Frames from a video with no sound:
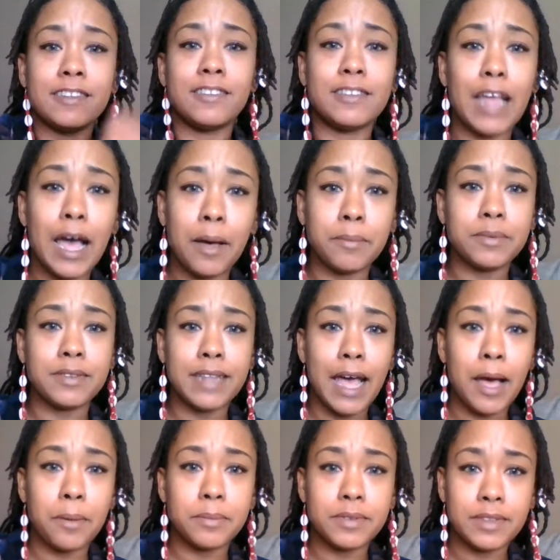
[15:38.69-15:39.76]

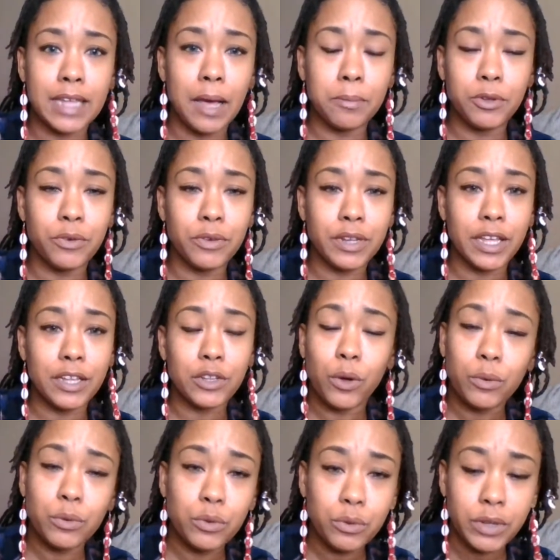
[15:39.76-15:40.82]
Stop doing it.
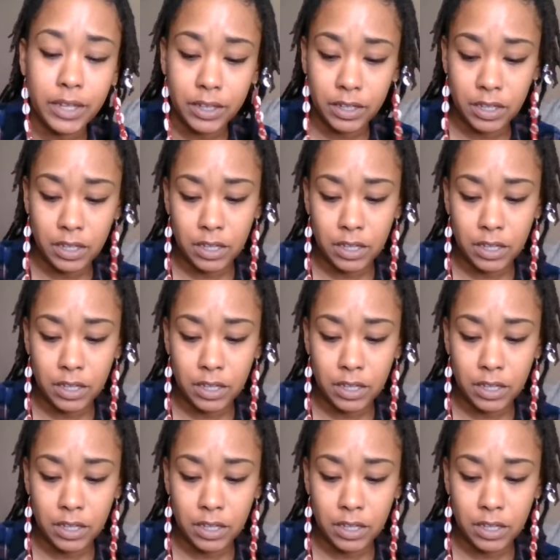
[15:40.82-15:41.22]
Don't do that.